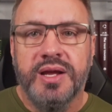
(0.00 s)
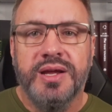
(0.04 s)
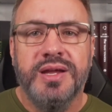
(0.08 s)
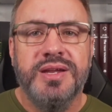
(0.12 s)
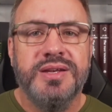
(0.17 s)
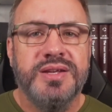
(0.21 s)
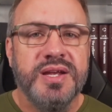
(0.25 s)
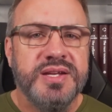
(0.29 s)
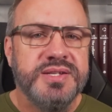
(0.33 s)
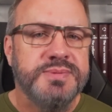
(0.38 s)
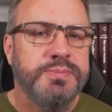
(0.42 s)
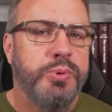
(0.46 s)

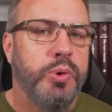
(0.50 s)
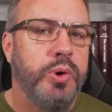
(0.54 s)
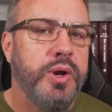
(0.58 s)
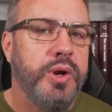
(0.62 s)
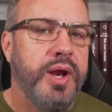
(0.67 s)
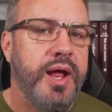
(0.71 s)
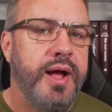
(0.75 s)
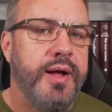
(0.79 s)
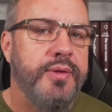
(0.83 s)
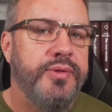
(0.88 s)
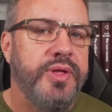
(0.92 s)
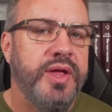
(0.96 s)
he does
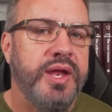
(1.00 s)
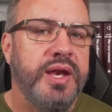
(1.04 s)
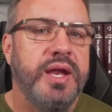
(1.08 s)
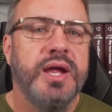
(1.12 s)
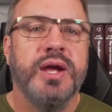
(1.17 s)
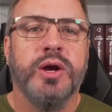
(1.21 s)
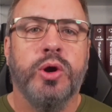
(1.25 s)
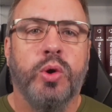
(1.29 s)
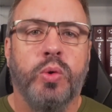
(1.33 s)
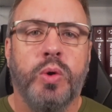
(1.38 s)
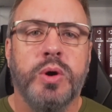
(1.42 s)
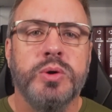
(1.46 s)
point out that,
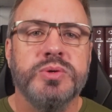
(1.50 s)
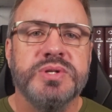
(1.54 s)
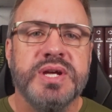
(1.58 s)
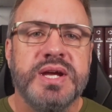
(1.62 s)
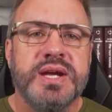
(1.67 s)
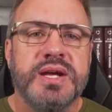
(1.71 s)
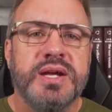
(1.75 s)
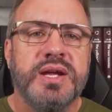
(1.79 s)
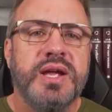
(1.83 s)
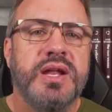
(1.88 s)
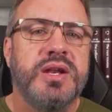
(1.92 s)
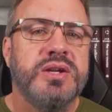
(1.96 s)
quote,
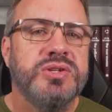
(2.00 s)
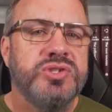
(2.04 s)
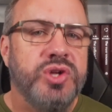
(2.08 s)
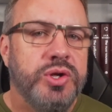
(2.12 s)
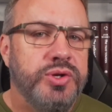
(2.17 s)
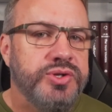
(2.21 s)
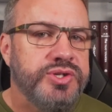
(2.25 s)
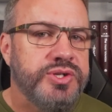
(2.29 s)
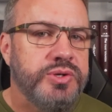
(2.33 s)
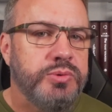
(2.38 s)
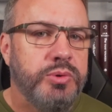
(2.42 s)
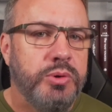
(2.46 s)
"It is
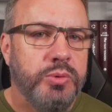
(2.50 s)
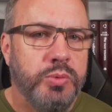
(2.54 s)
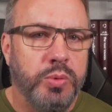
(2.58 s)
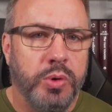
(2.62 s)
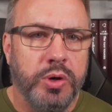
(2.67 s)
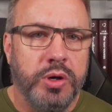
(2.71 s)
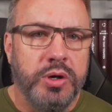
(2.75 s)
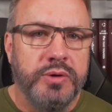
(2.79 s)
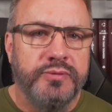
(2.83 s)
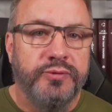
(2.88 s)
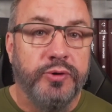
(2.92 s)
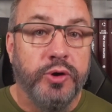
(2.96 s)
also a
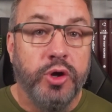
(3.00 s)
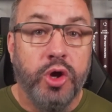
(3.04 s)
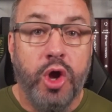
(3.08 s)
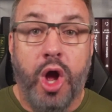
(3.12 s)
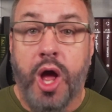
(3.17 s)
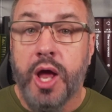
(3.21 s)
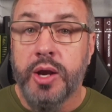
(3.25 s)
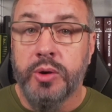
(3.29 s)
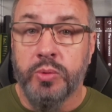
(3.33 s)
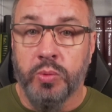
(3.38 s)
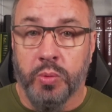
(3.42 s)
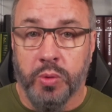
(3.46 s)
word for
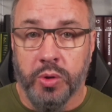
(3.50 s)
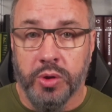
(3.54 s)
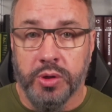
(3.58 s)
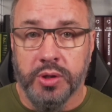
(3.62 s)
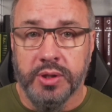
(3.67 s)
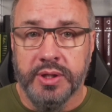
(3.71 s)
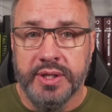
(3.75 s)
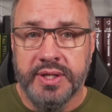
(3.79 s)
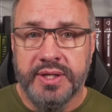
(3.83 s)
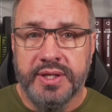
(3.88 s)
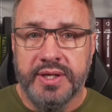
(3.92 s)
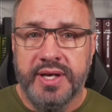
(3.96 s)
cotton
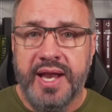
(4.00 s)
wool,